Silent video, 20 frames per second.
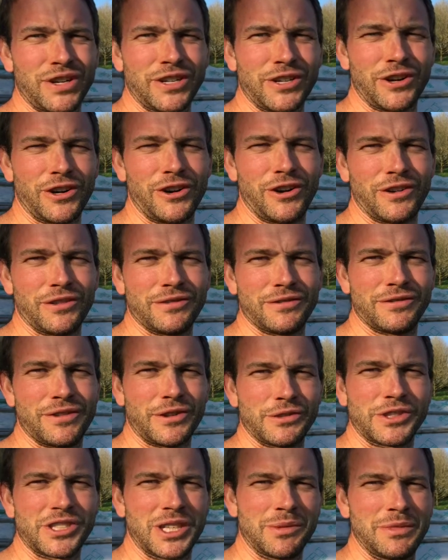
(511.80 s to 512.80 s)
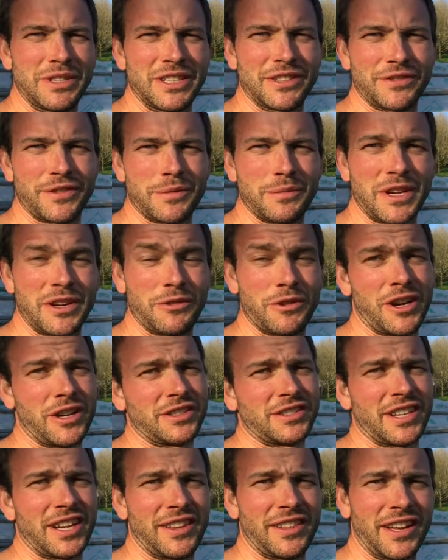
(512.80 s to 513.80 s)
not on false chimneys for the minute. Well,
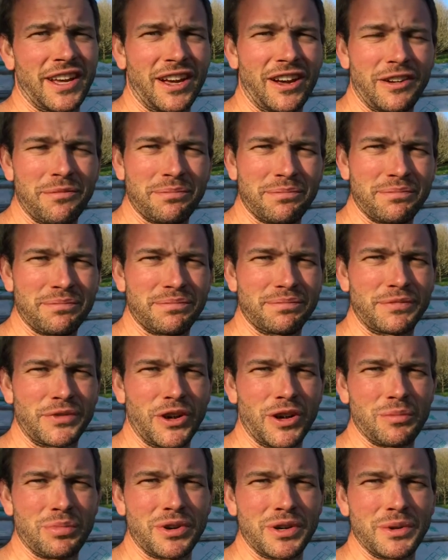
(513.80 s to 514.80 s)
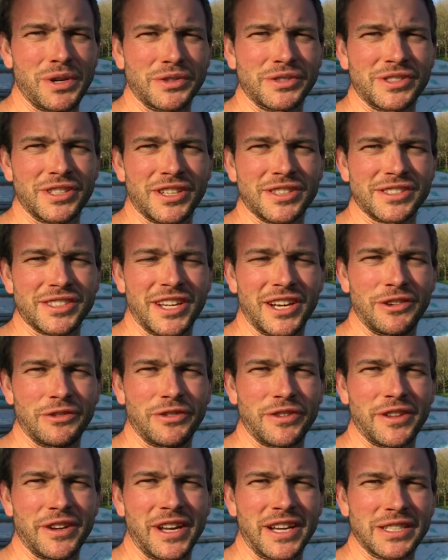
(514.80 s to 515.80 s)
saying that, I've got it pretty well sussed now
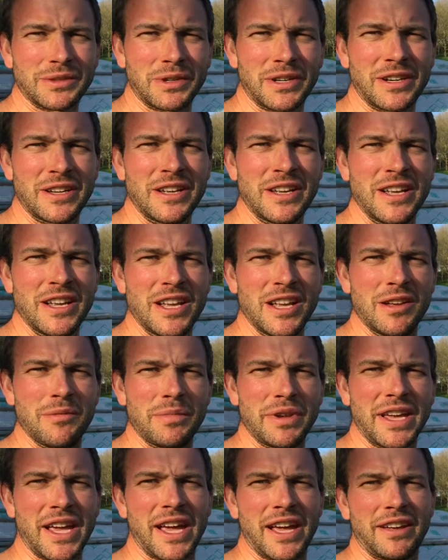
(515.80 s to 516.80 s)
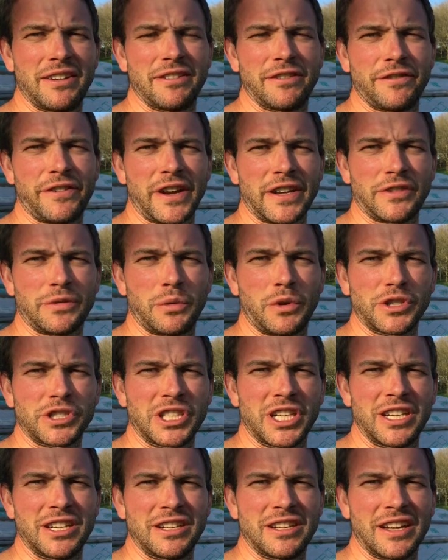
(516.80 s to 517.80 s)
for the next one. But yeah, thanks for
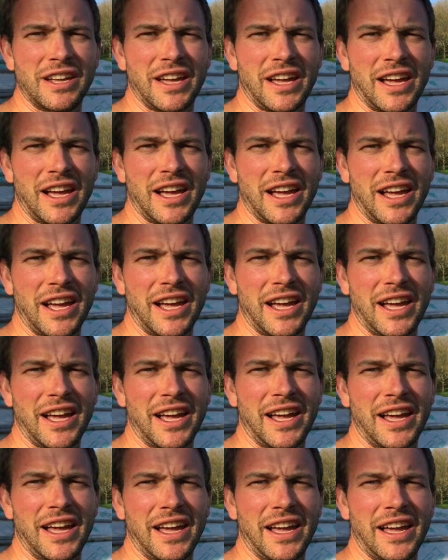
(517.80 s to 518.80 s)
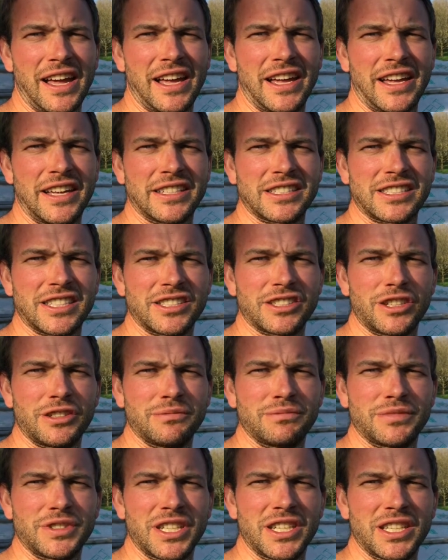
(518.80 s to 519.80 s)
watching, and see you
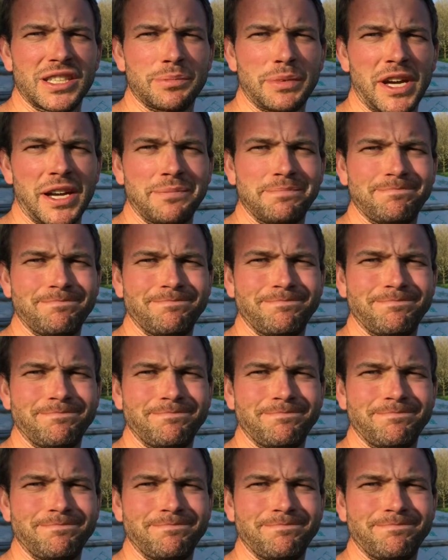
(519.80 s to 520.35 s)
soon. Cheers, bye.